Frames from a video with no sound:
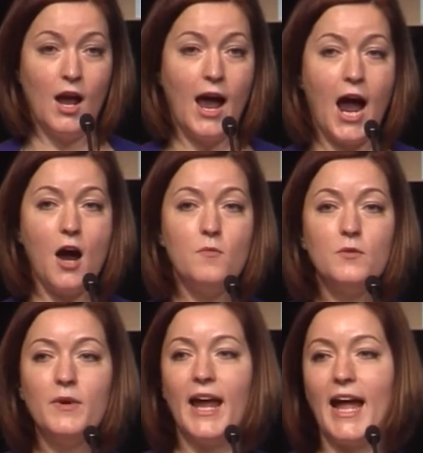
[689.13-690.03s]
How
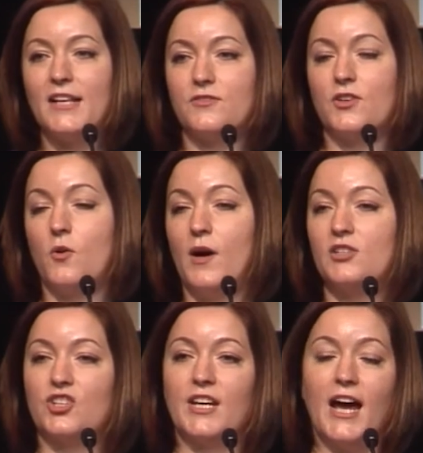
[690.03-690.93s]
would we answer the
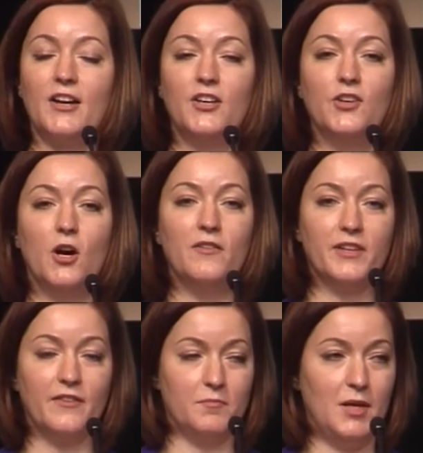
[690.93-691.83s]
question, how do you know if
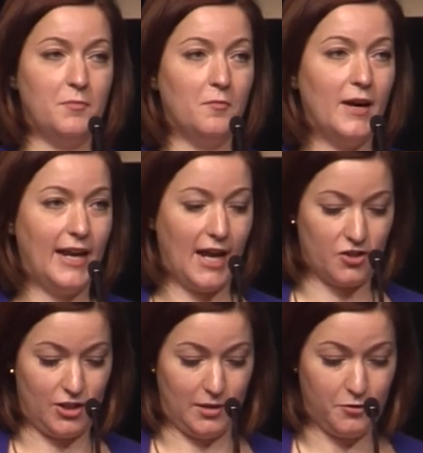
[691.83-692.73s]
giving people money
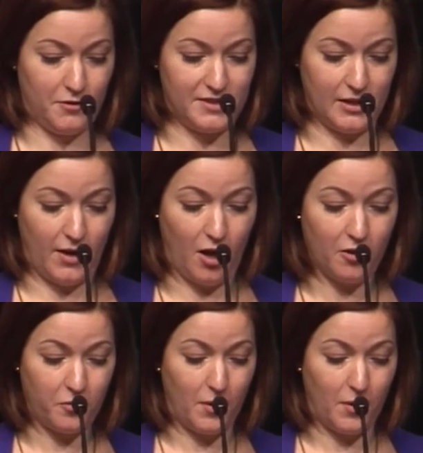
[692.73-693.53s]
actually improves their health?